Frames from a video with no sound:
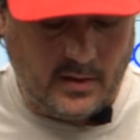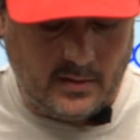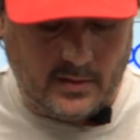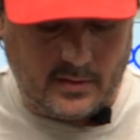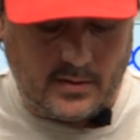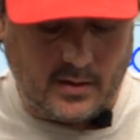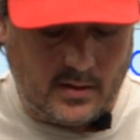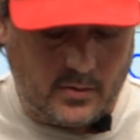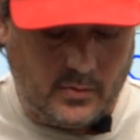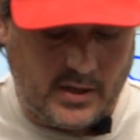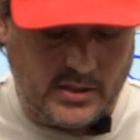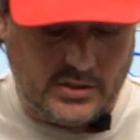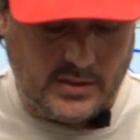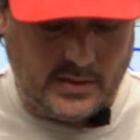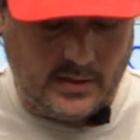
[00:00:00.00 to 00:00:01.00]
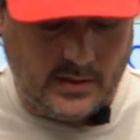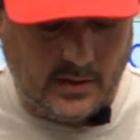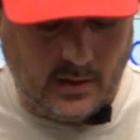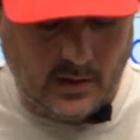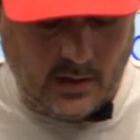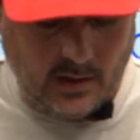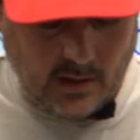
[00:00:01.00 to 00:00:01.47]
The third question,
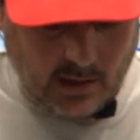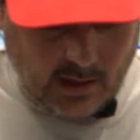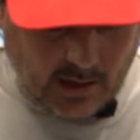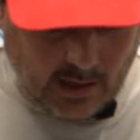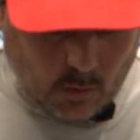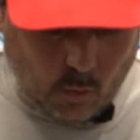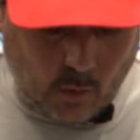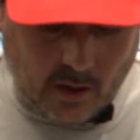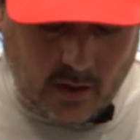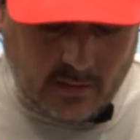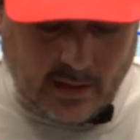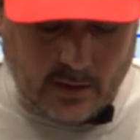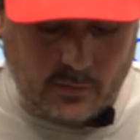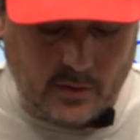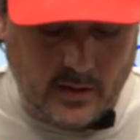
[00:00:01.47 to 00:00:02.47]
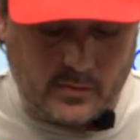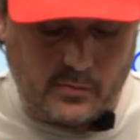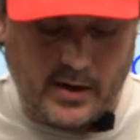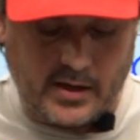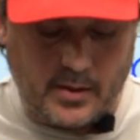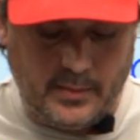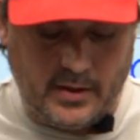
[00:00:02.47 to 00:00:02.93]
uh, what do they re
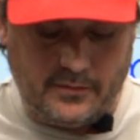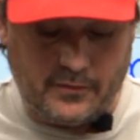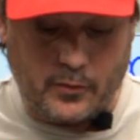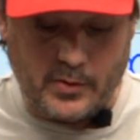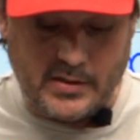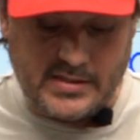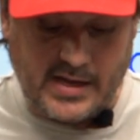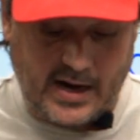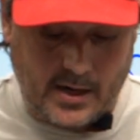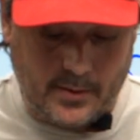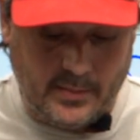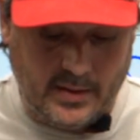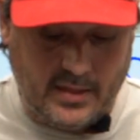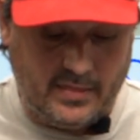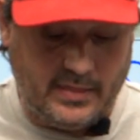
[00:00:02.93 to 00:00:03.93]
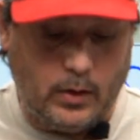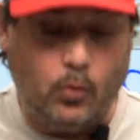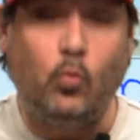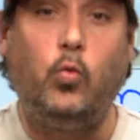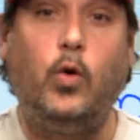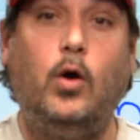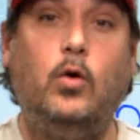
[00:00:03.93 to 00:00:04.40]
recommend for retirement that
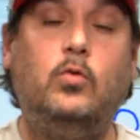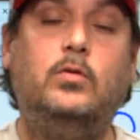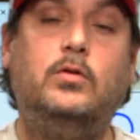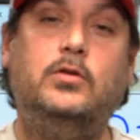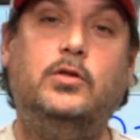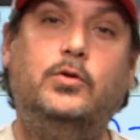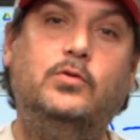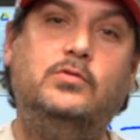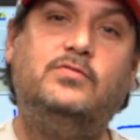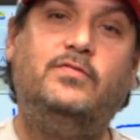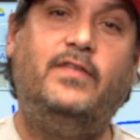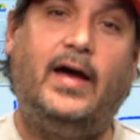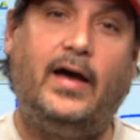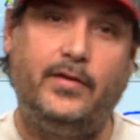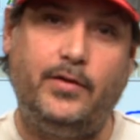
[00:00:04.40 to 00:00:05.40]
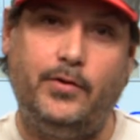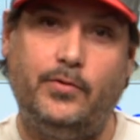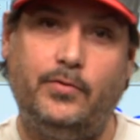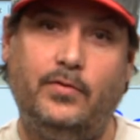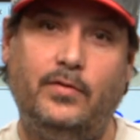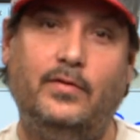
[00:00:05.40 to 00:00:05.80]
won't lose value?